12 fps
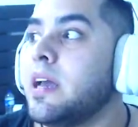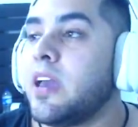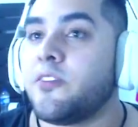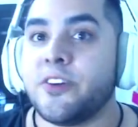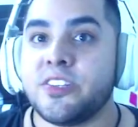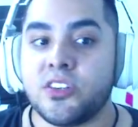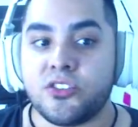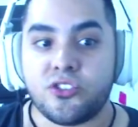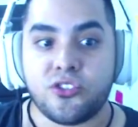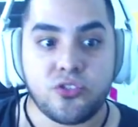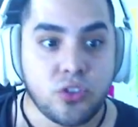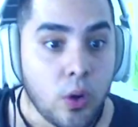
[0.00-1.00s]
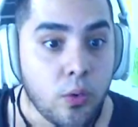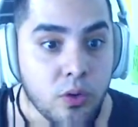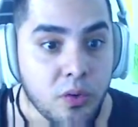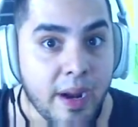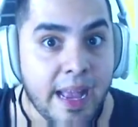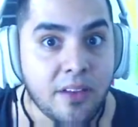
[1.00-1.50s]
If it's a stone
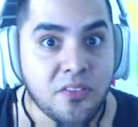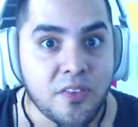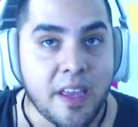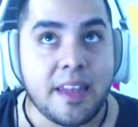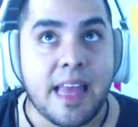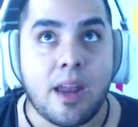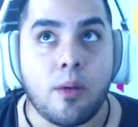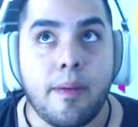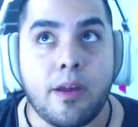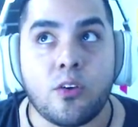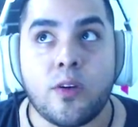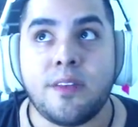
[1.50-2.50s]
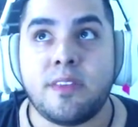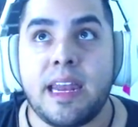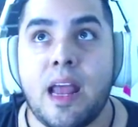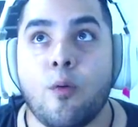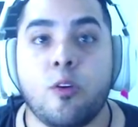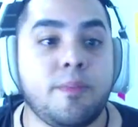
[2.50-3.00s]
raft and not a metal raft, then
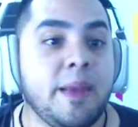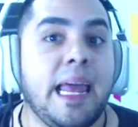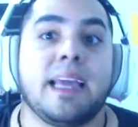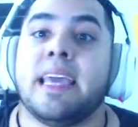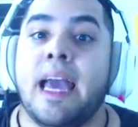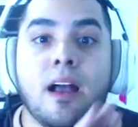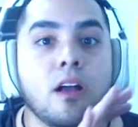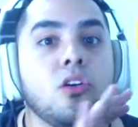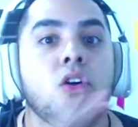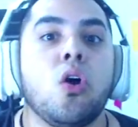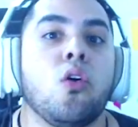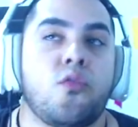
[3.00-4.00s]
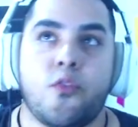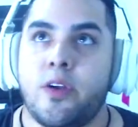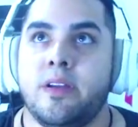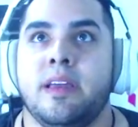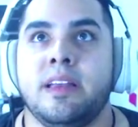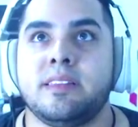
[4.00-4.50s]
I would be like, yeah, go for
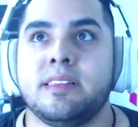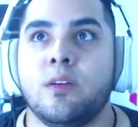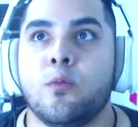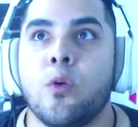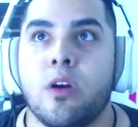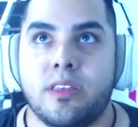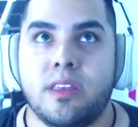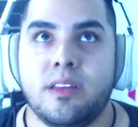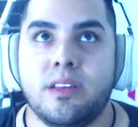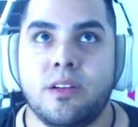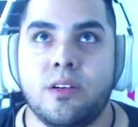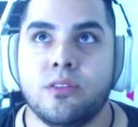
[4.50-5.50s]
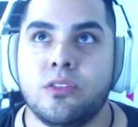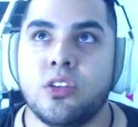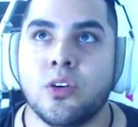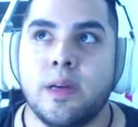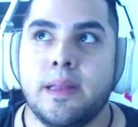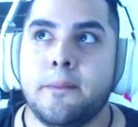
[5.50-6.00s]
it. It's not worth it, you know,
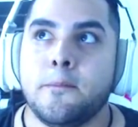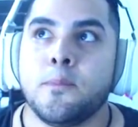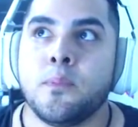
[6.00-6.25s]
do it.